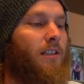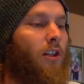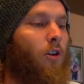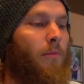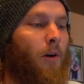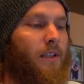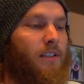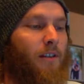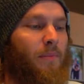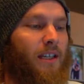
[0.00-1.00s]
low
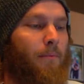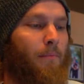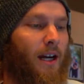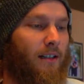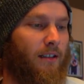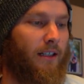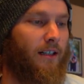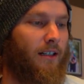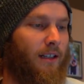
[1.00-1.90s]
moments of being a minor leaguer?